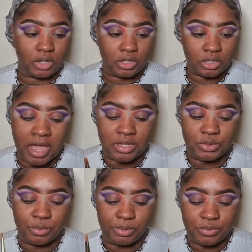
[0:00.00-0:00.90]
good. So
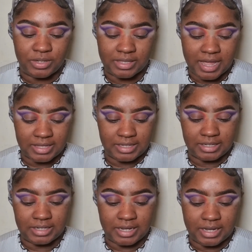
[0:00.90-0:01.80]
we'll be using that
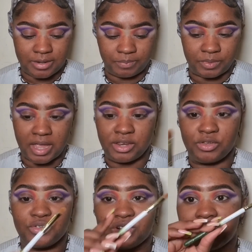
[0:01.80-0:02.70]
today. And
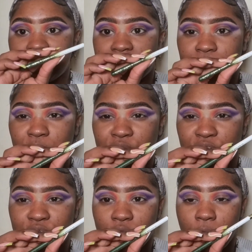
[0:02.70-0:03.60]
usually these
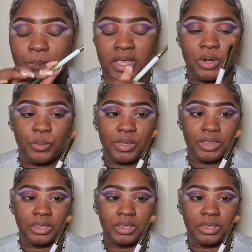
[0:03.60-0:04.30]
brushes come in with,